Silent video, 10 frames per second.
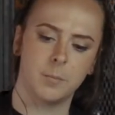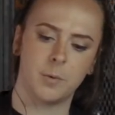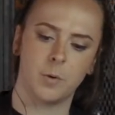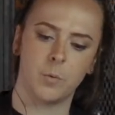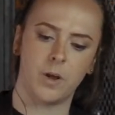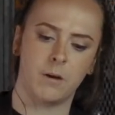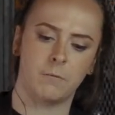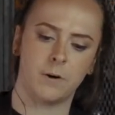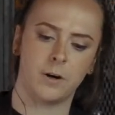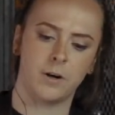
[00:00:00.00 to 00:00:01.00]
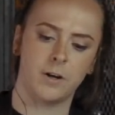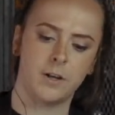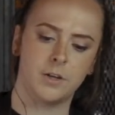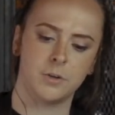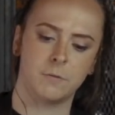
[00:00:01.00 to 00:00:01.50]
but whatever
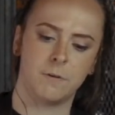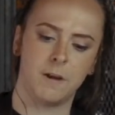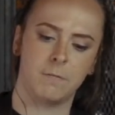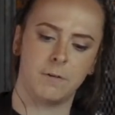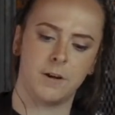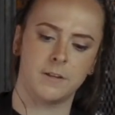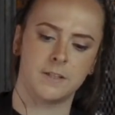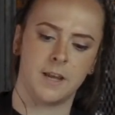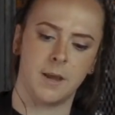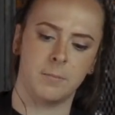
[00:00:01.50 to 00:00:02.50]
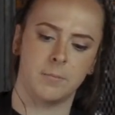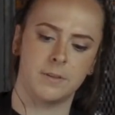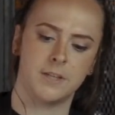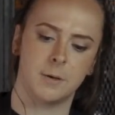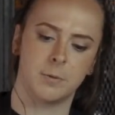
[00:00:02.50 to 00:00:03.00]
is your favourite
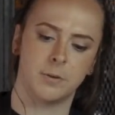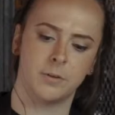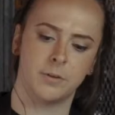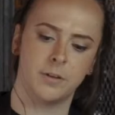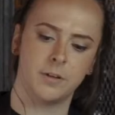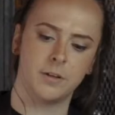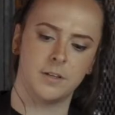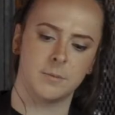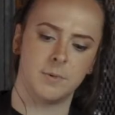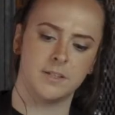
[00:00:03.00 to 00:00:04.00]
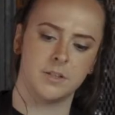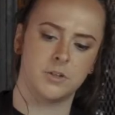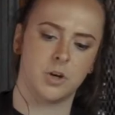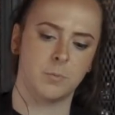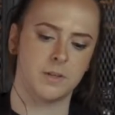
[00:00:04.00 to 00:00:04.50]
tipple is amazing to
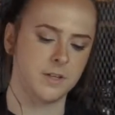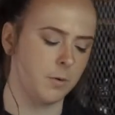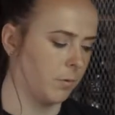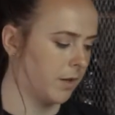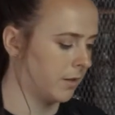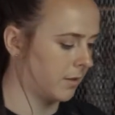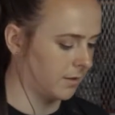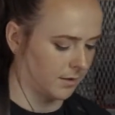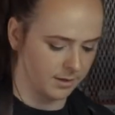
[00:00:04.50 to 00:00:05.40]
top this up with.